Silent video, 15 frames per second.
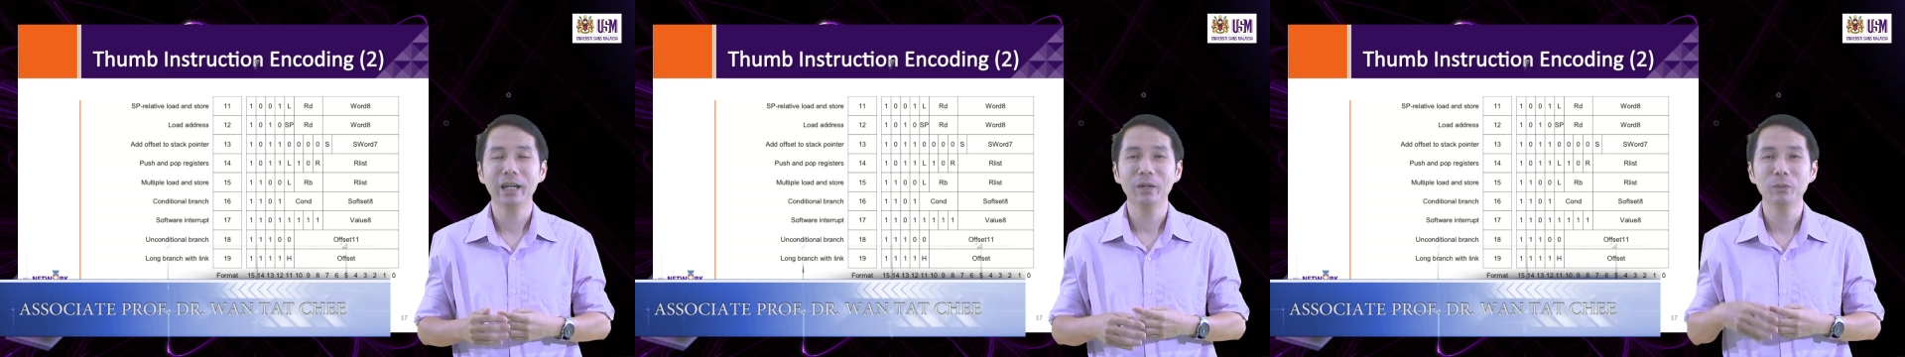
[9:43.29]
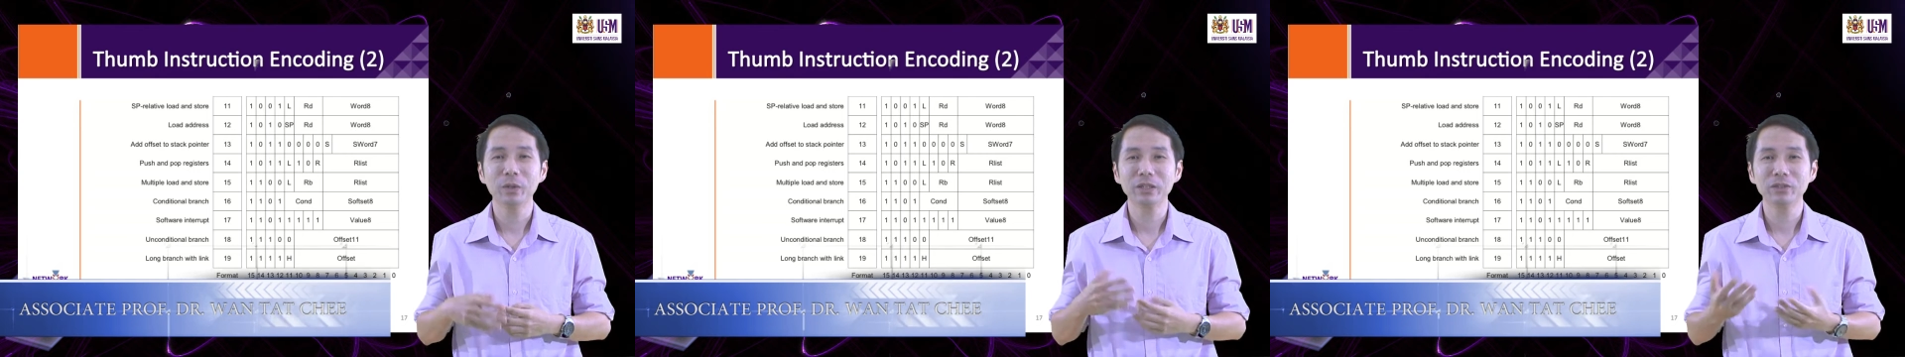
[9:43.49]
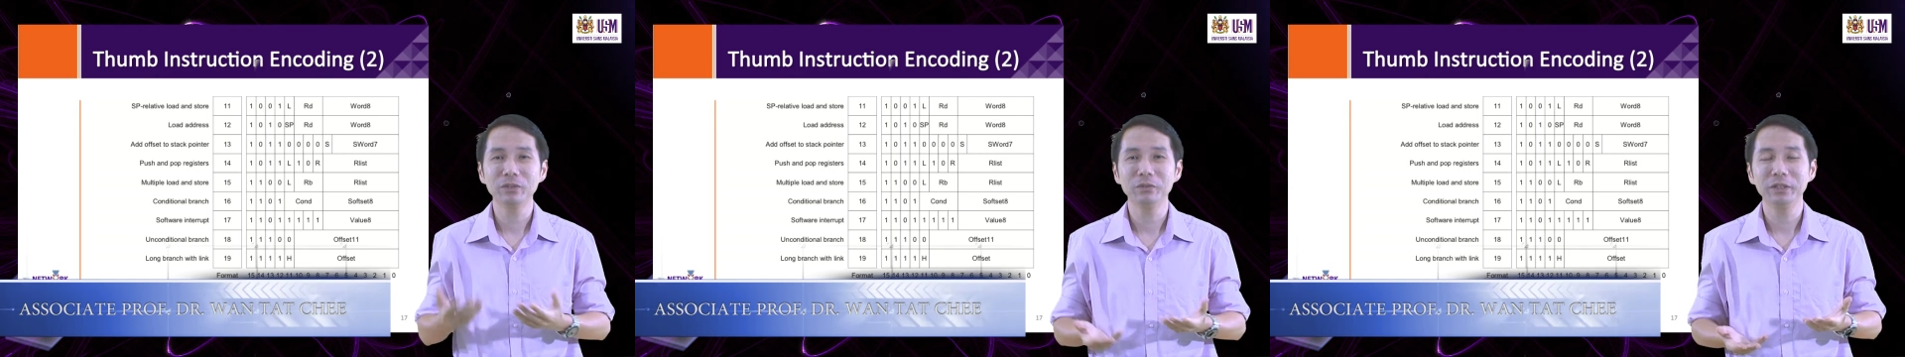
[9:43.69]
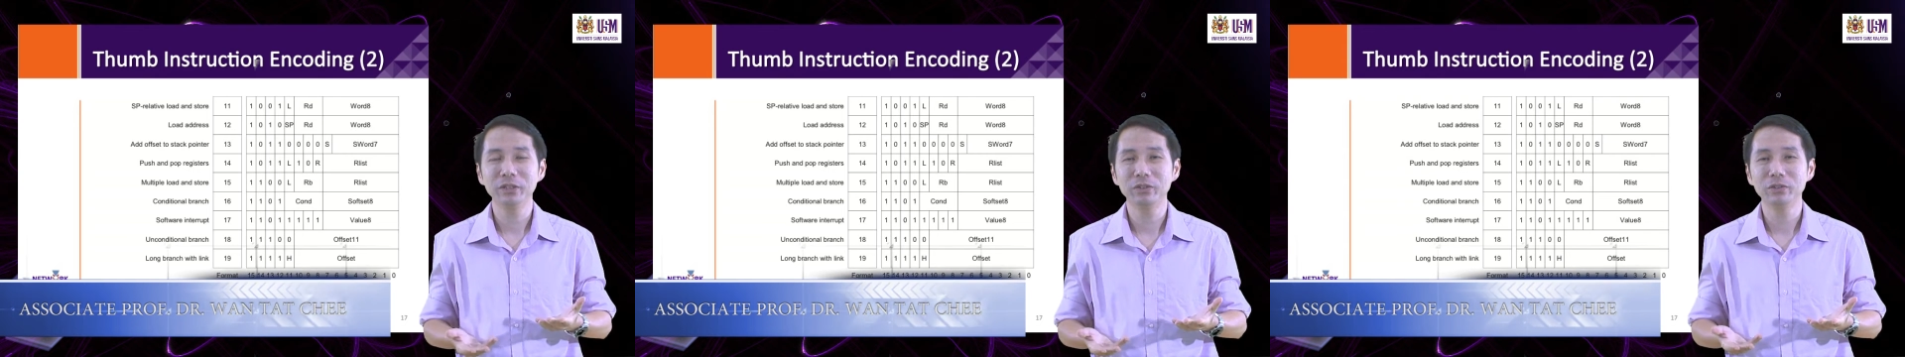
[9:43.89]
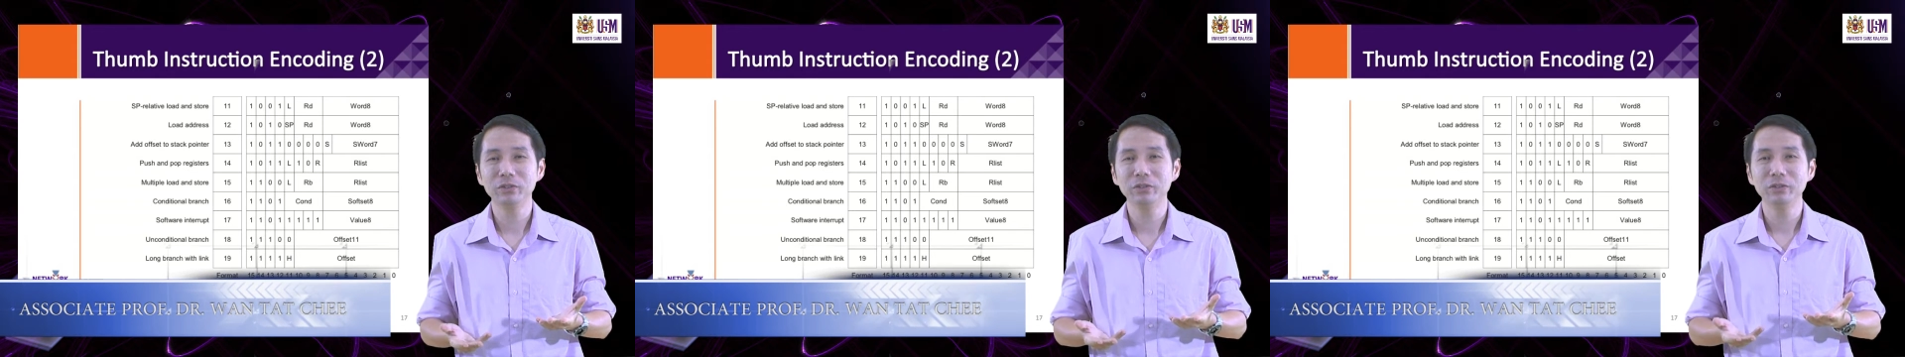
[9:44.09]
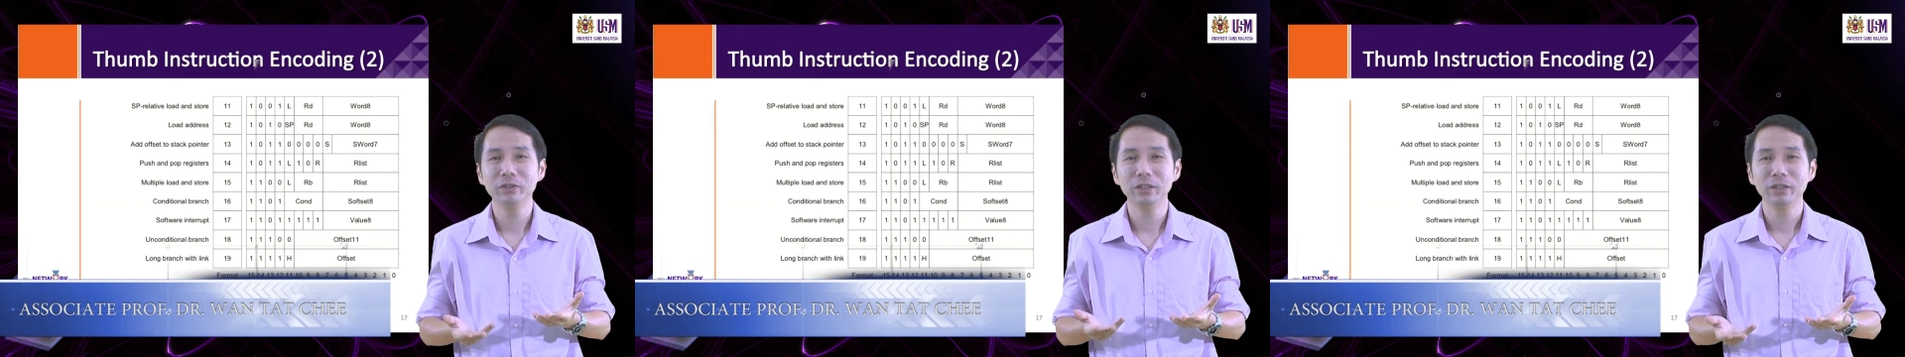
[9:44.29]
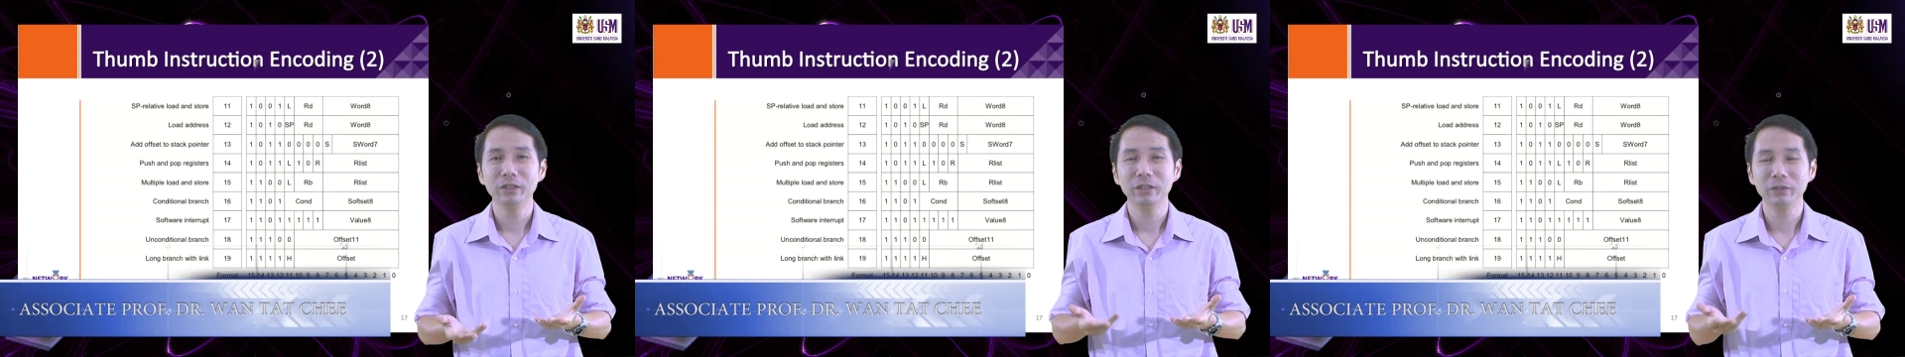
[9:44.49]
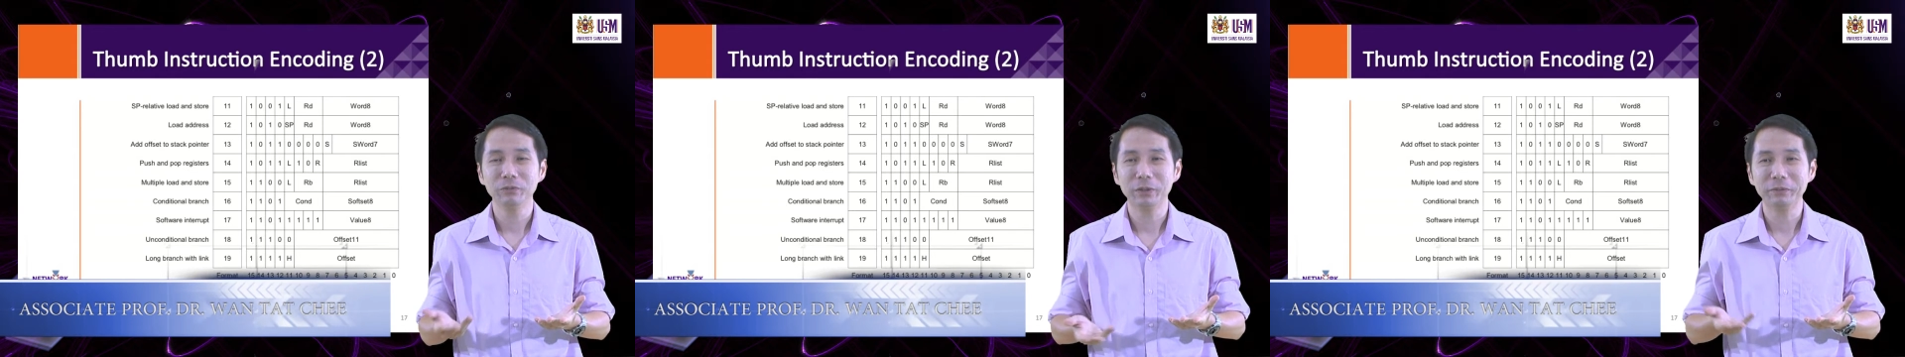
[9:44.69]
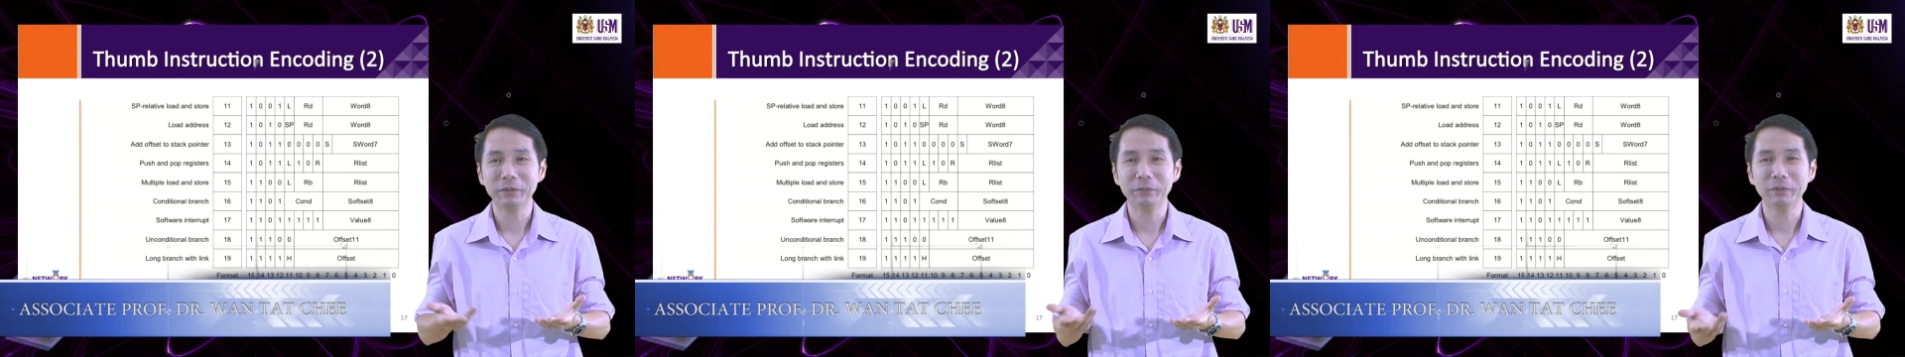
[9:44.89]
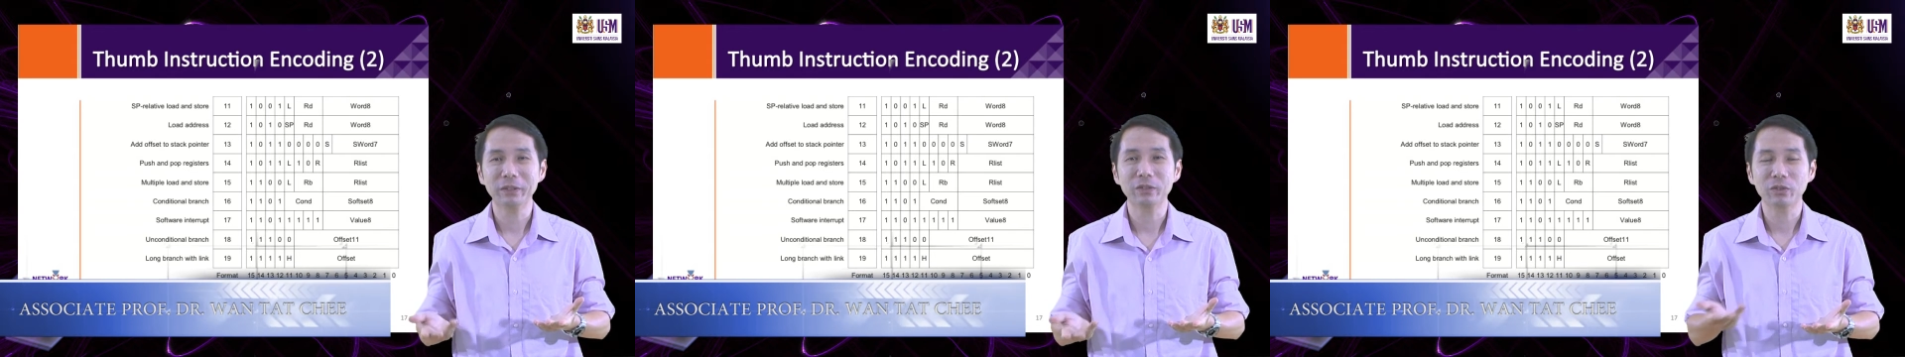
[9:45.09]
what do we do when
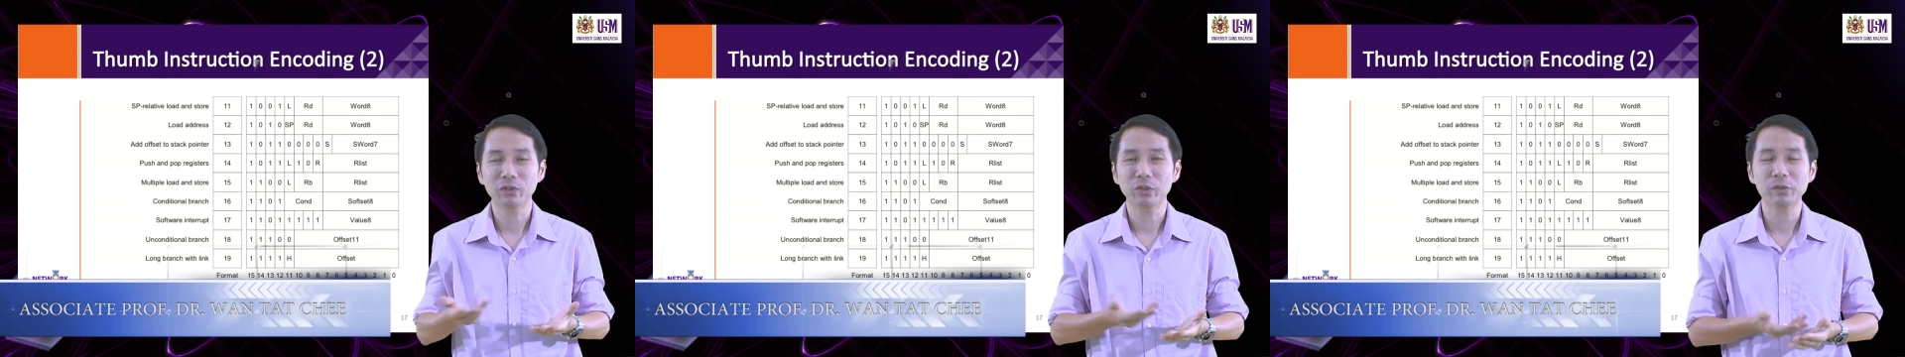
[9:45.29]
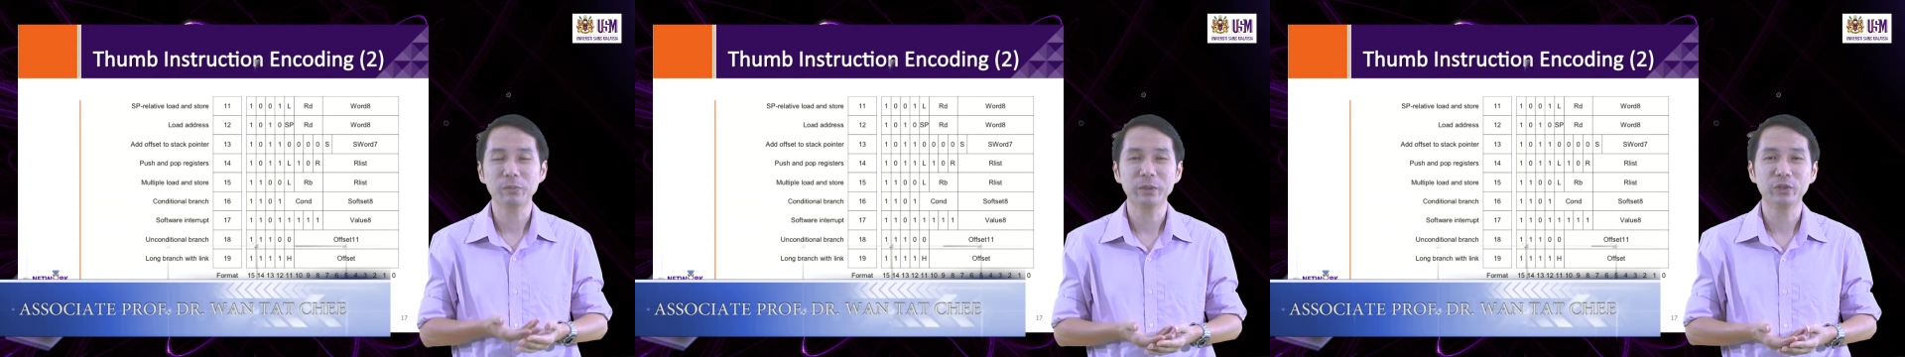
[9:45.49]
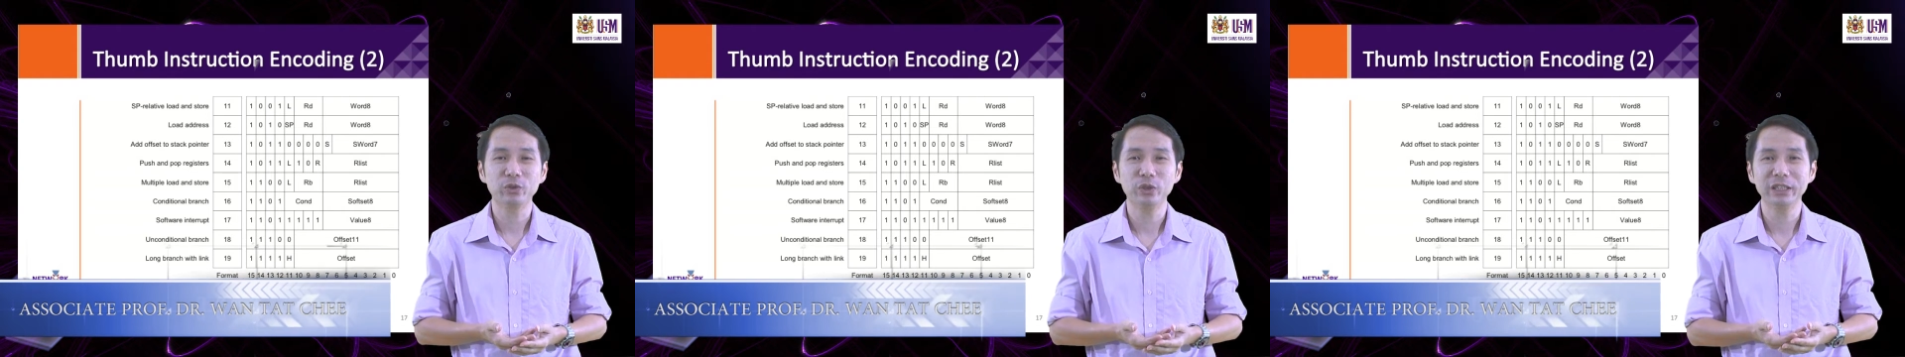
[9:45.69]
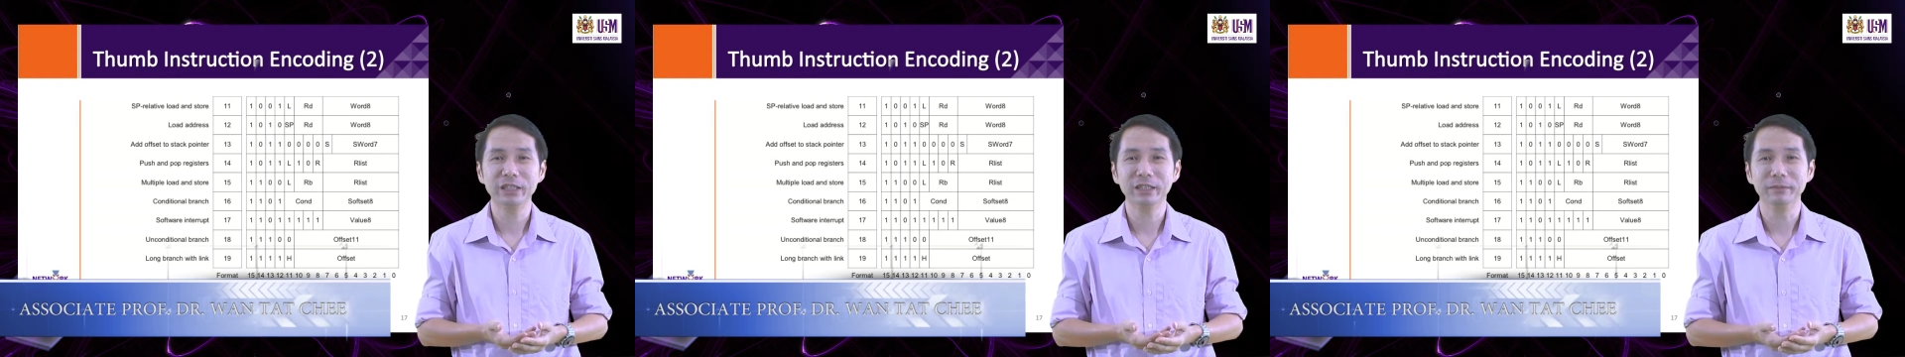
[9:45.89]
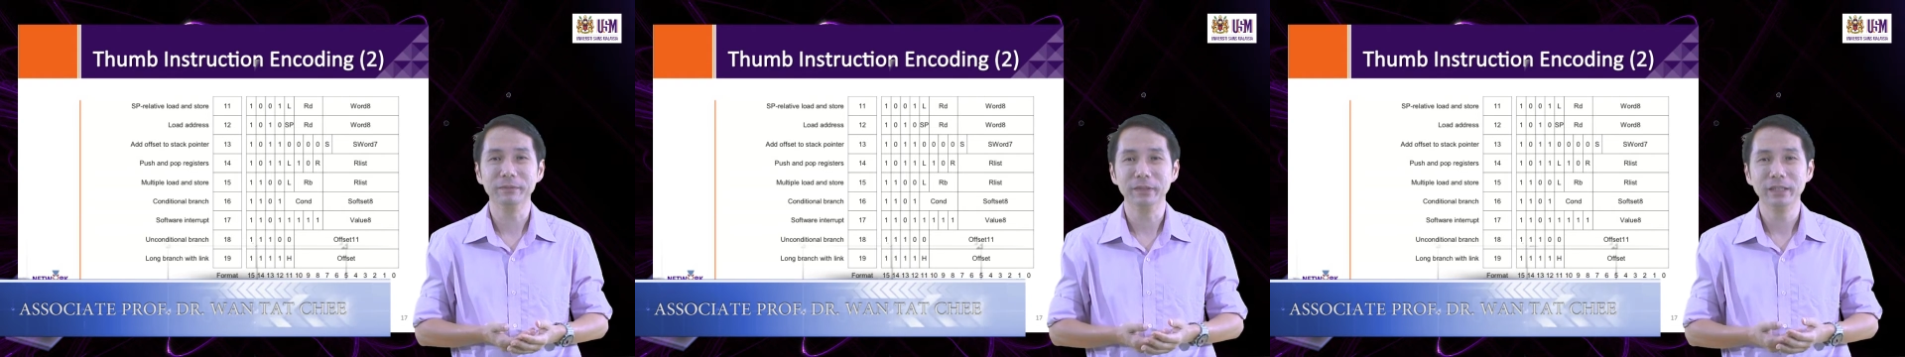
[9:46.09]
we want to switch between them?